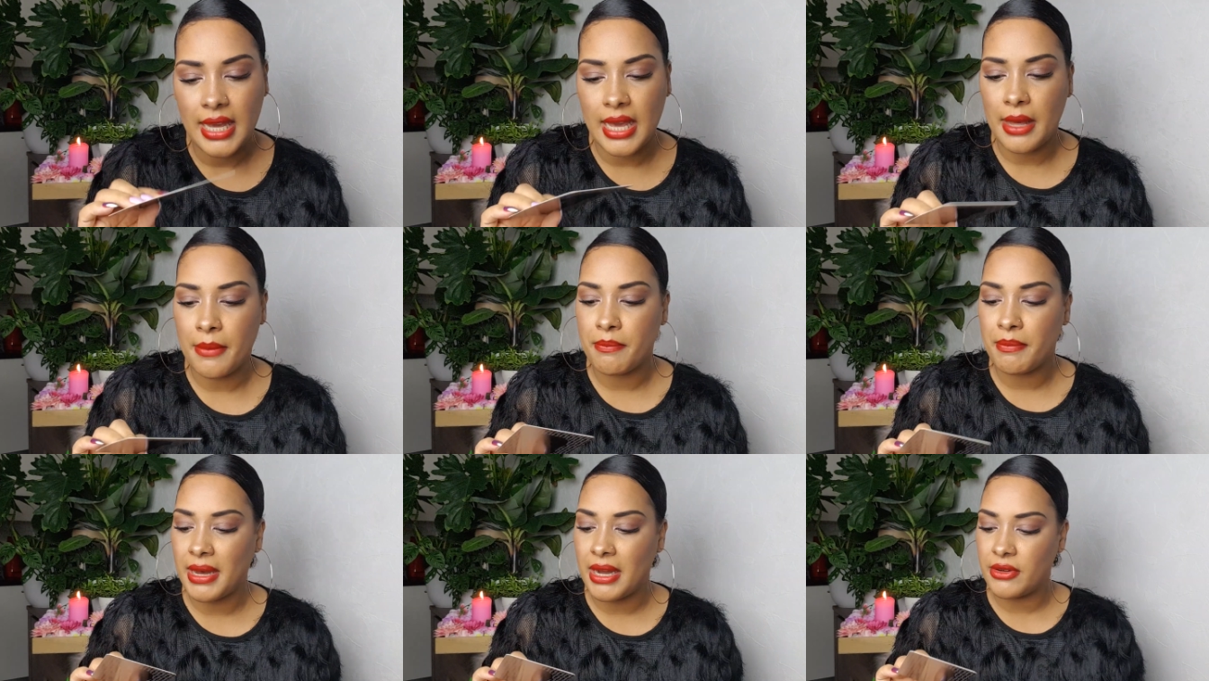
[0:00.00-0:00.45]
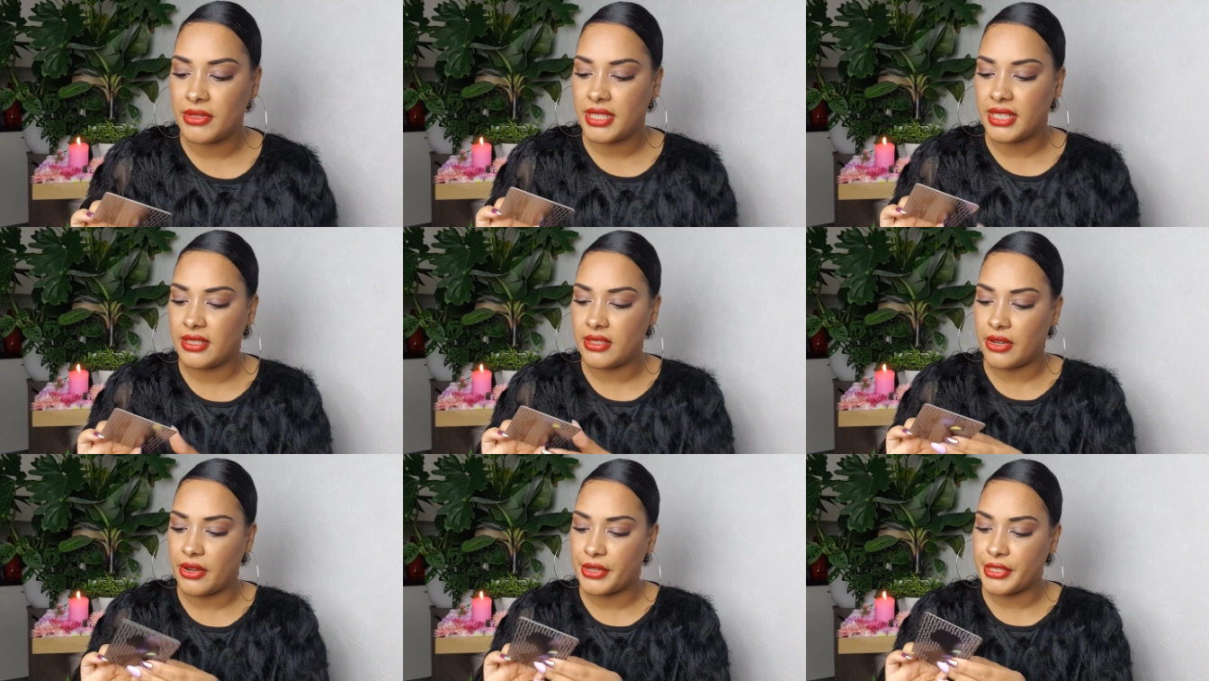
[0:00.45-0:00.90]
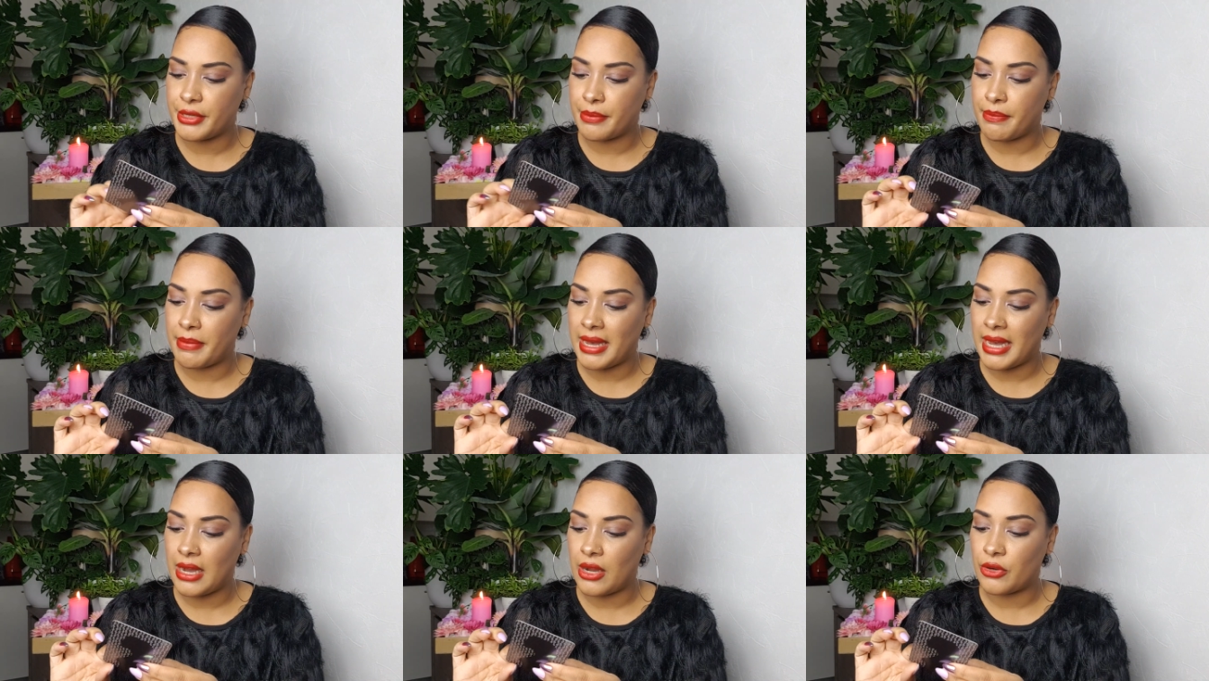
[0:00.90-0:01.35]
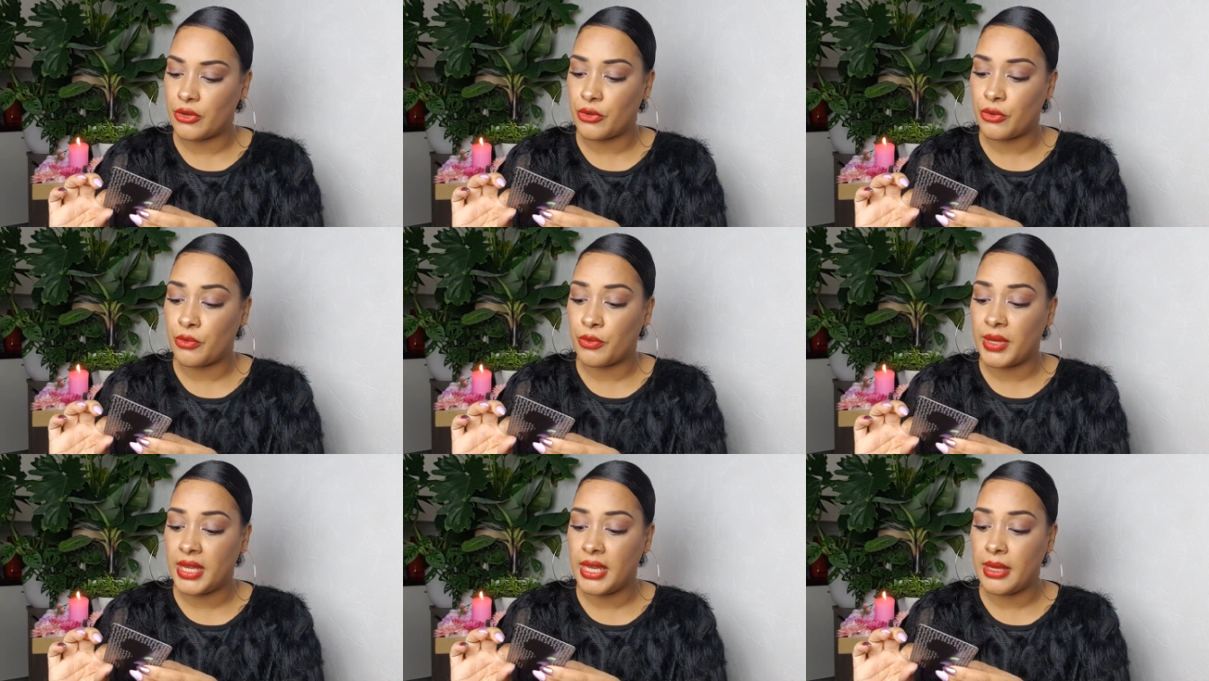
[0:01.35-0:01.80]
And Bounty talks
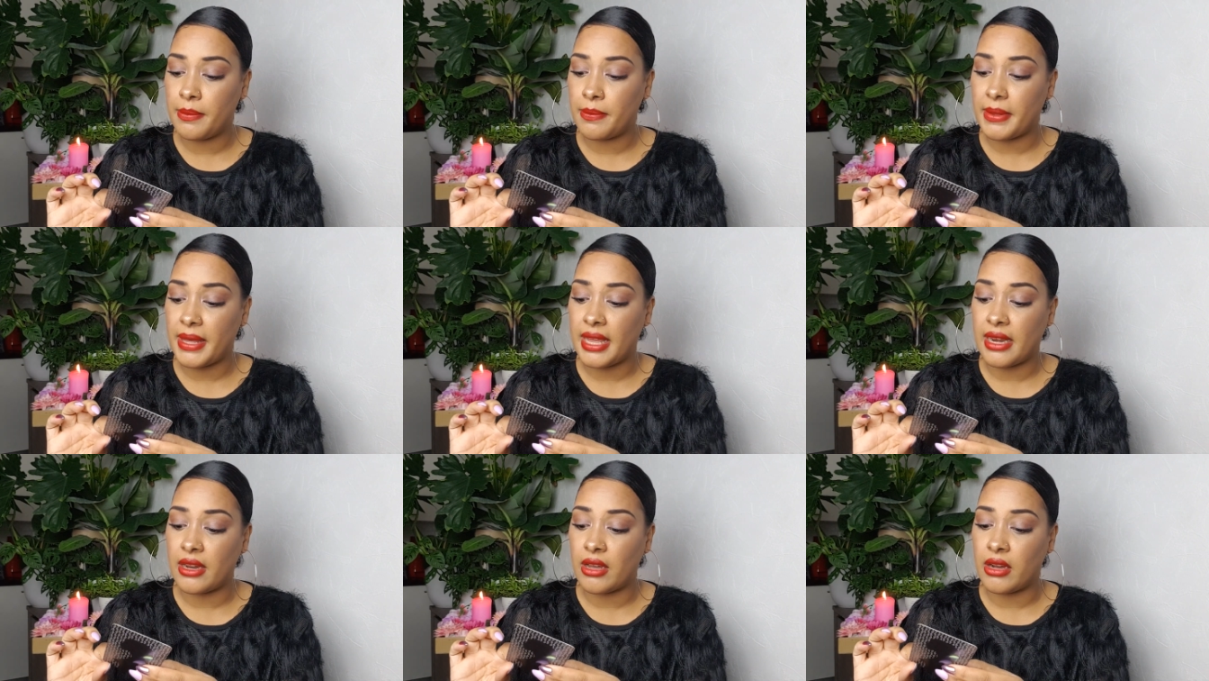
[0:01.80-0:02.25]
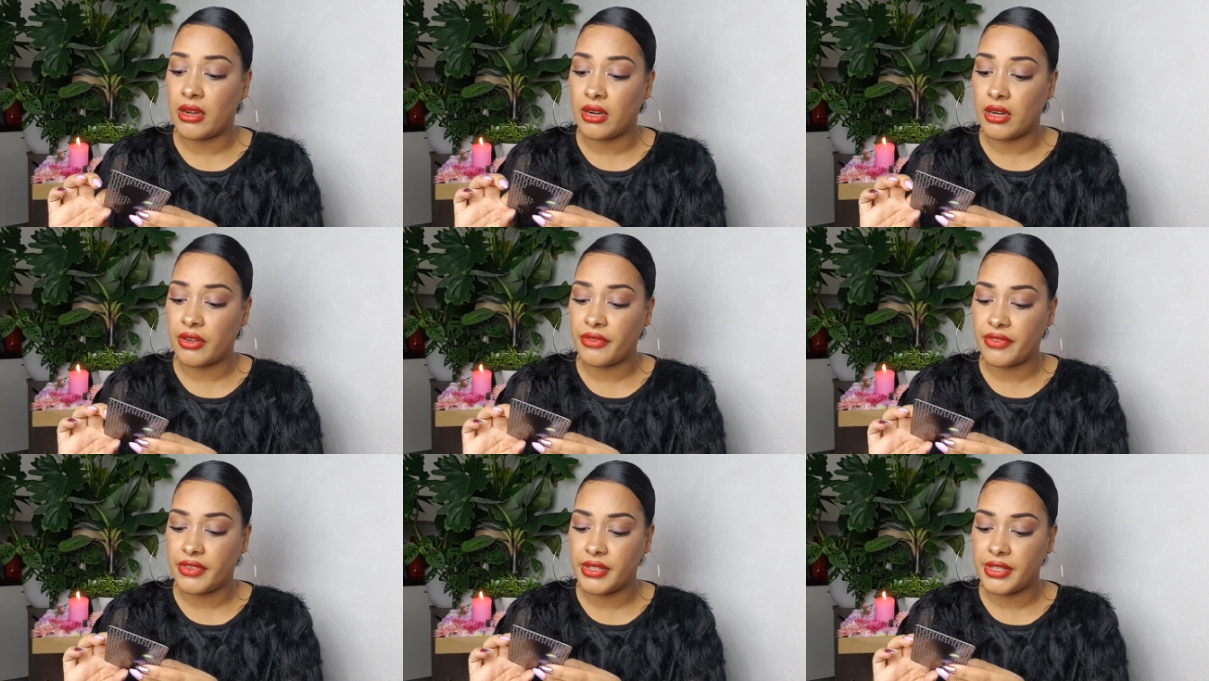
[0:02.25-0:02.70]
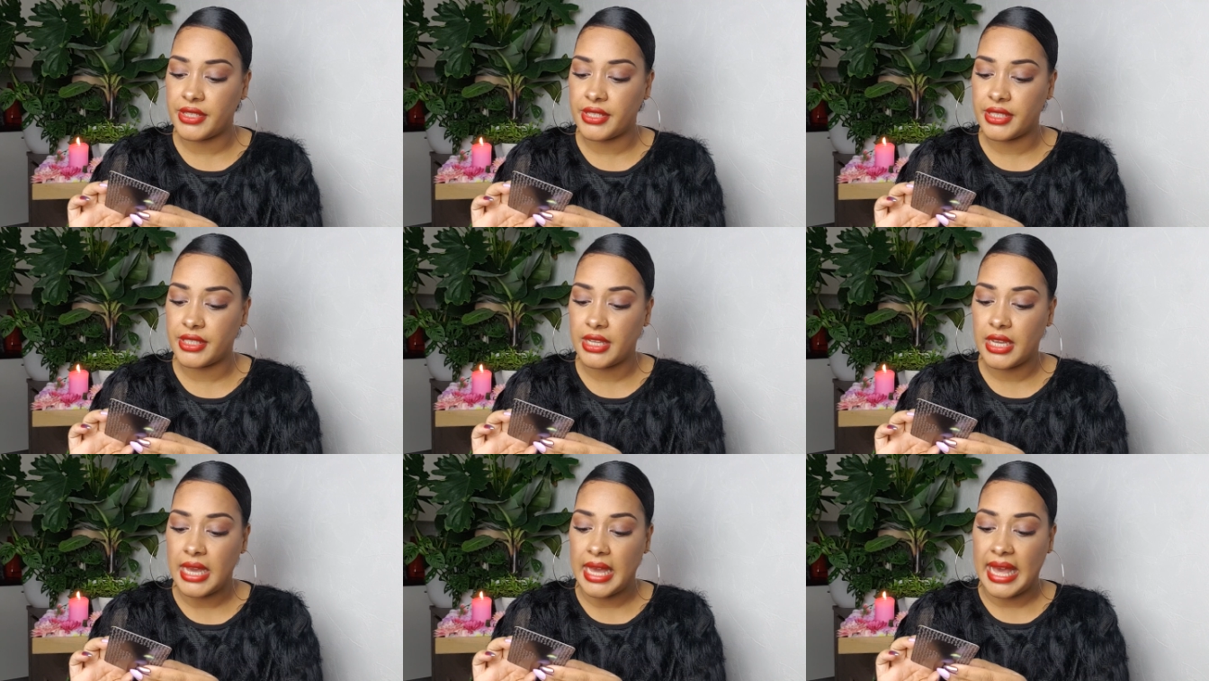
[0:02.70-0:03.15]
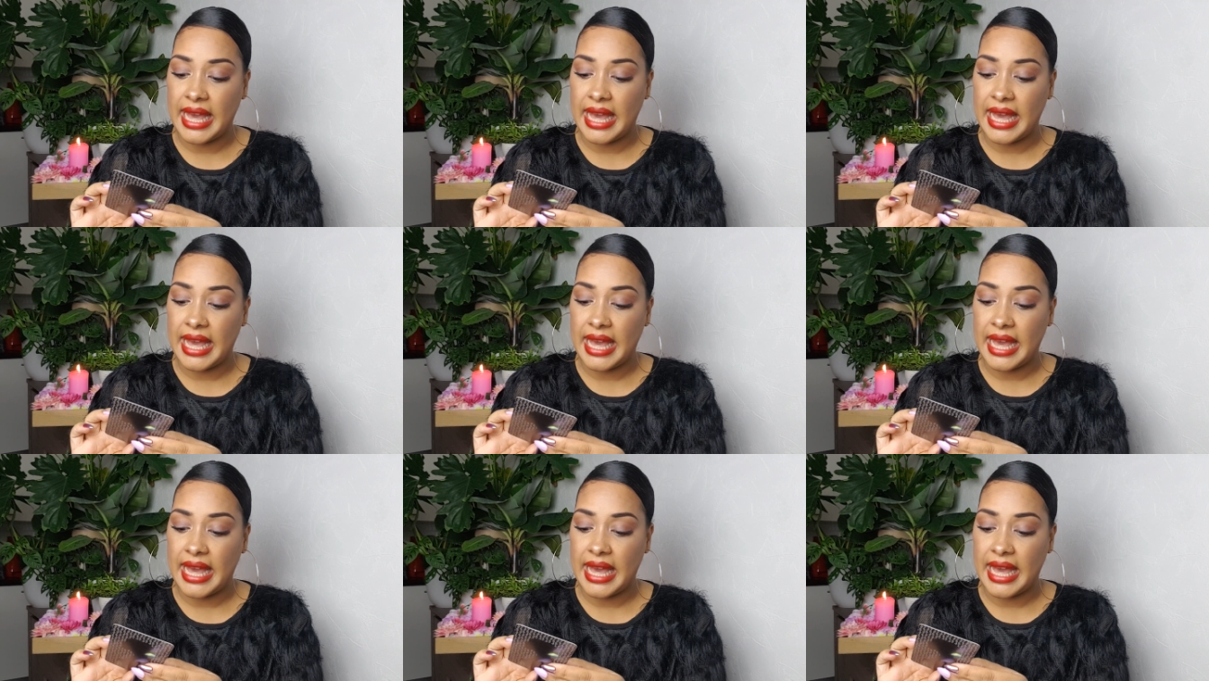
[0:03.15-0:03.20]
about reap and harvest,